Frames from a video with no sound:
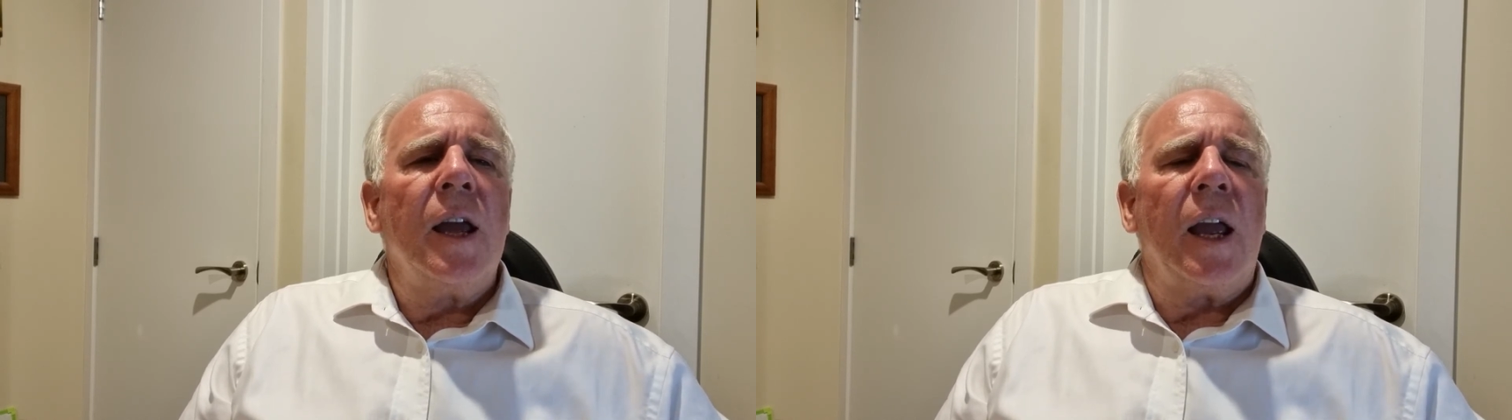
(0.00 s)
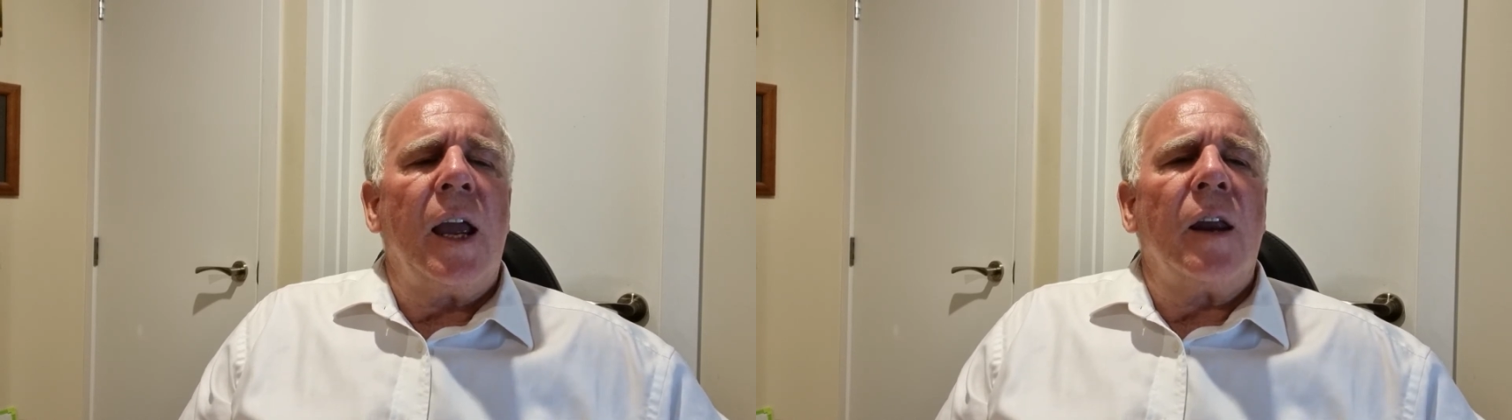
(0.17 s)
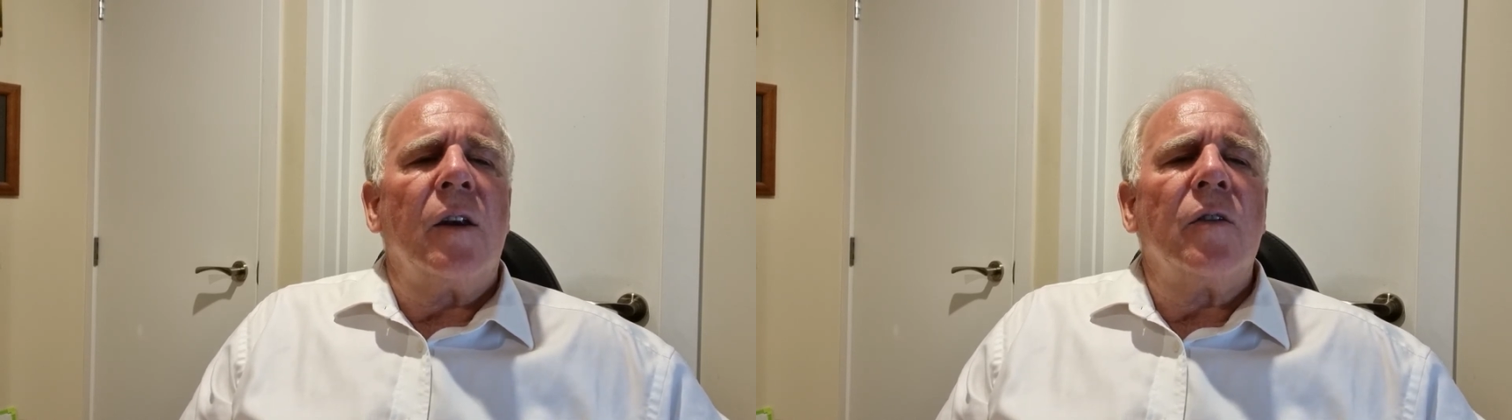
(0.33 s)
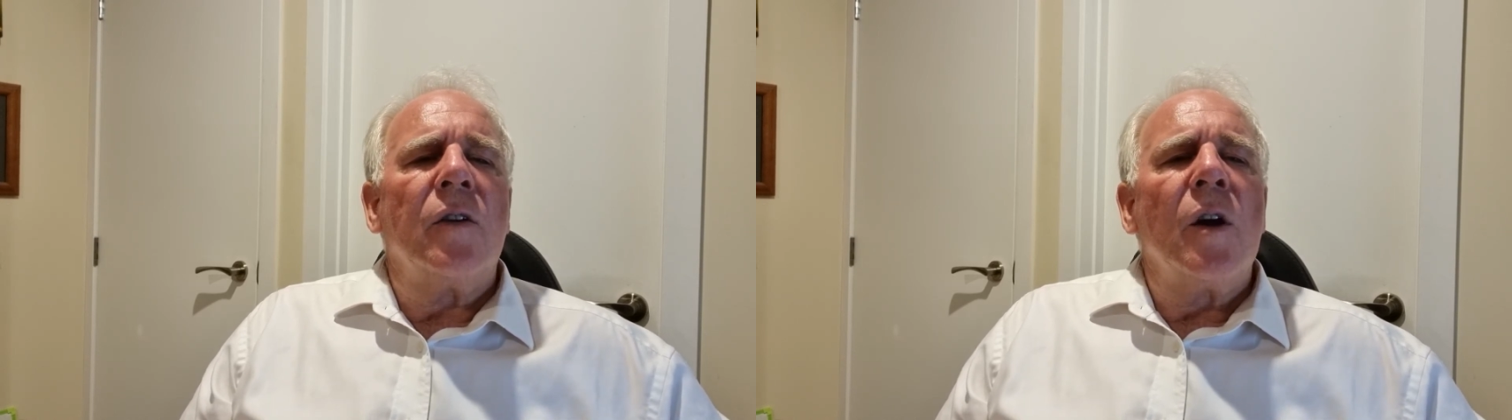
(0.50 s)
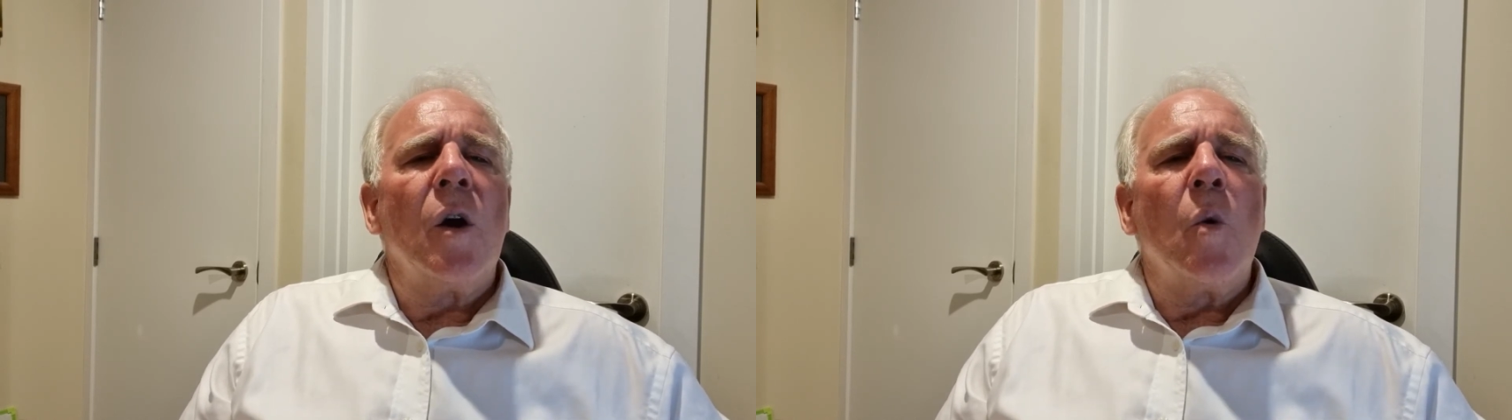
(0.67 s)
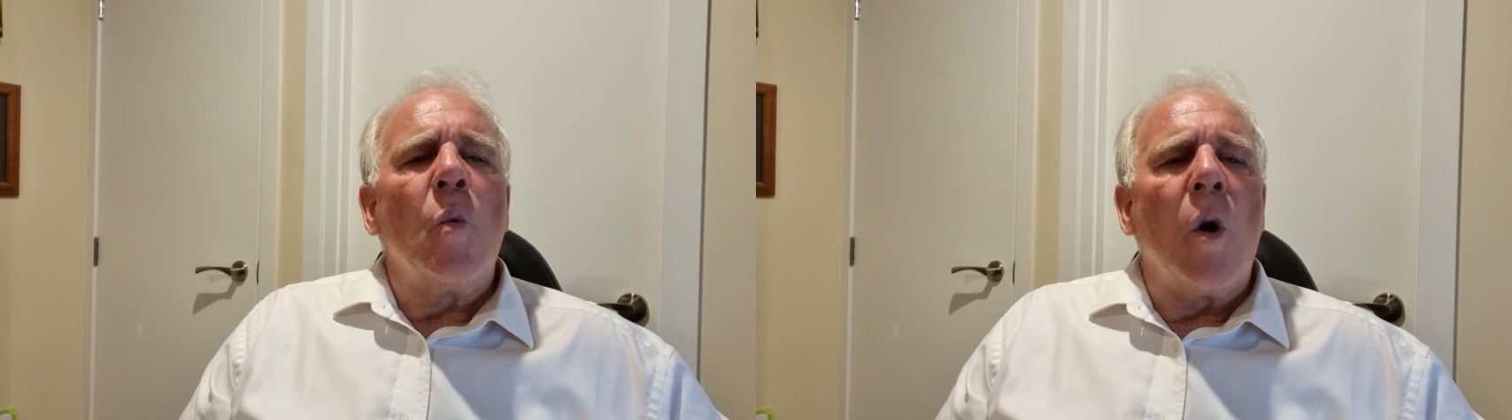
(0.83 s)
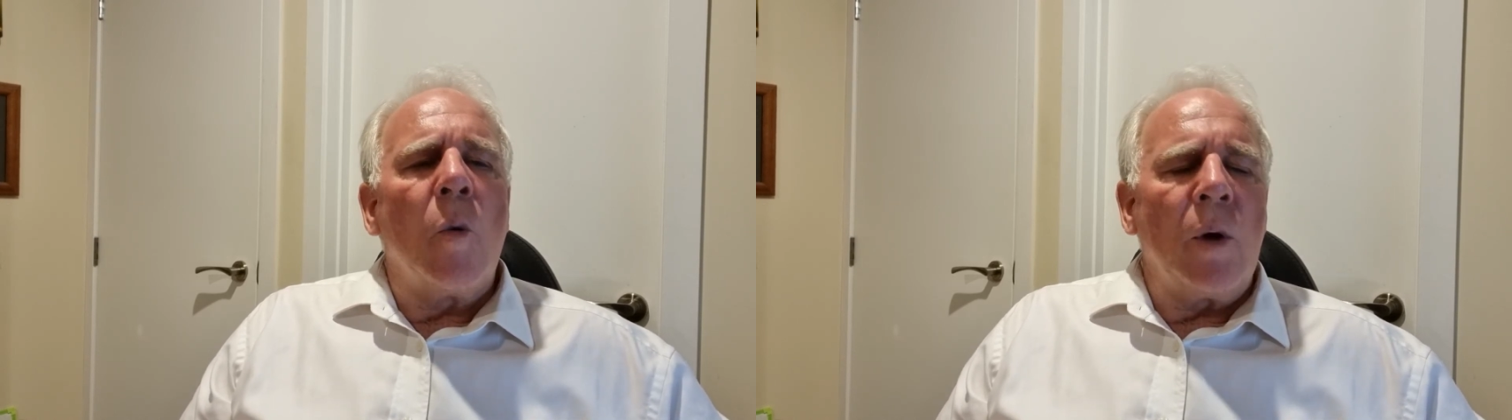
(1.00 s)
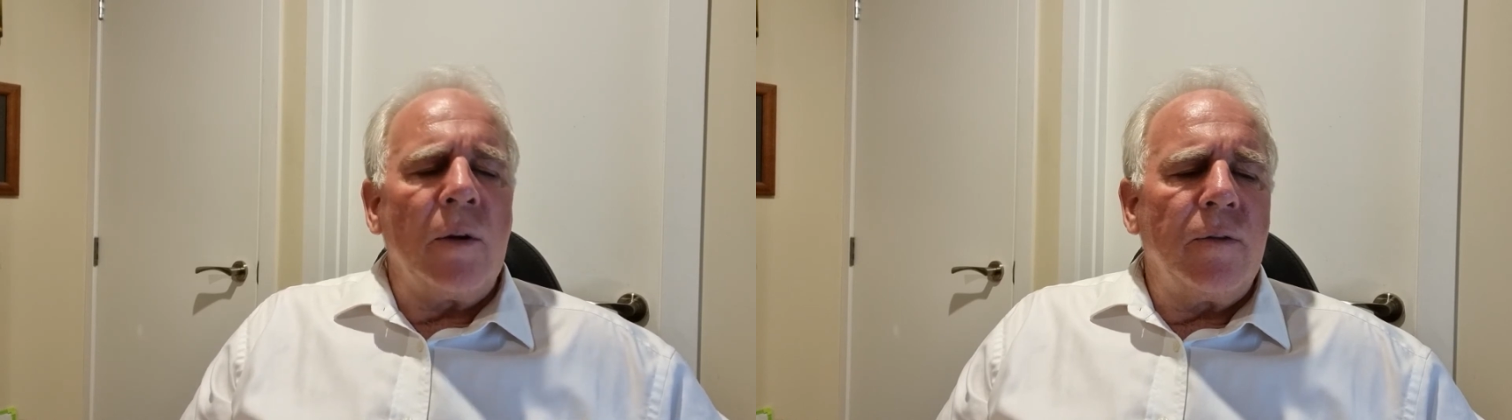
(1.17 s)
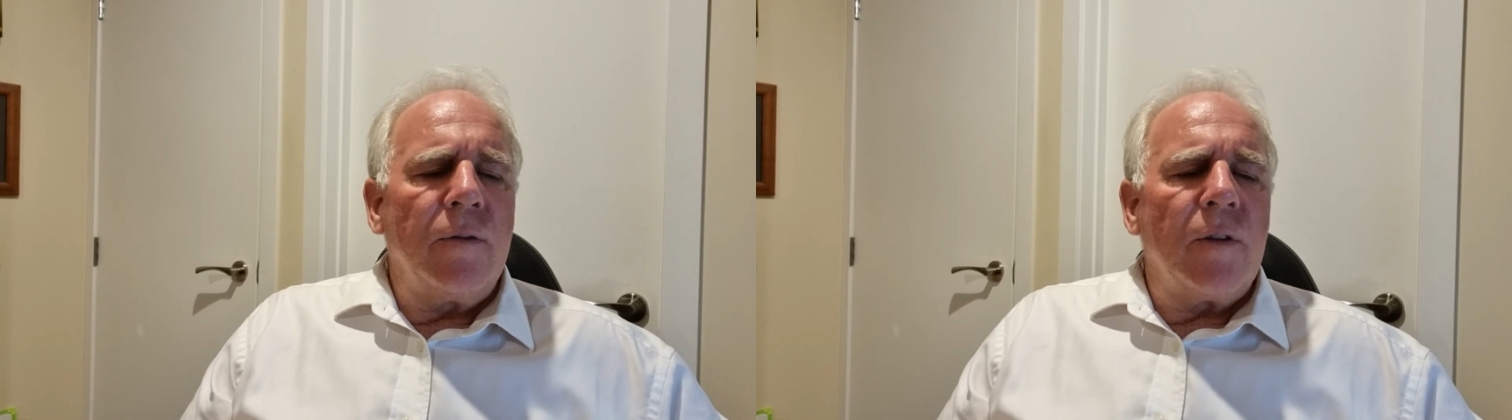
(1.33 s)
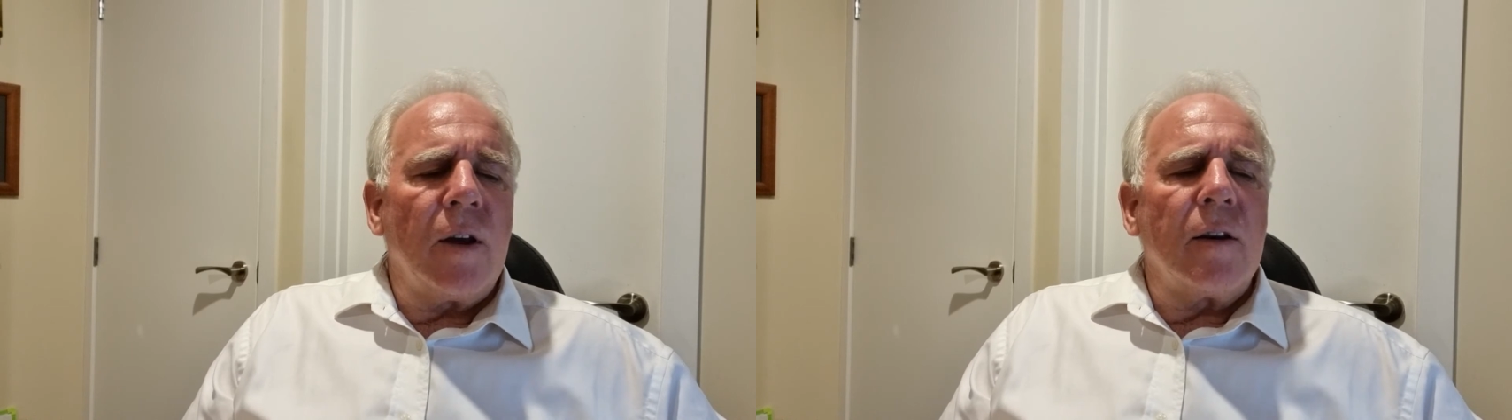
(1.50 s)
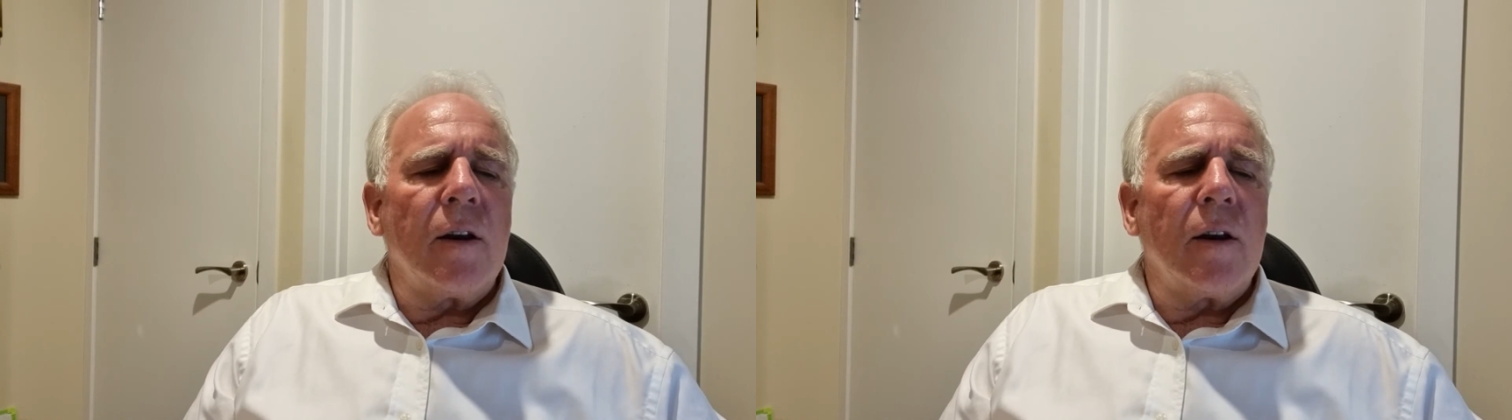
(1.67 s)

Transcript: And what we've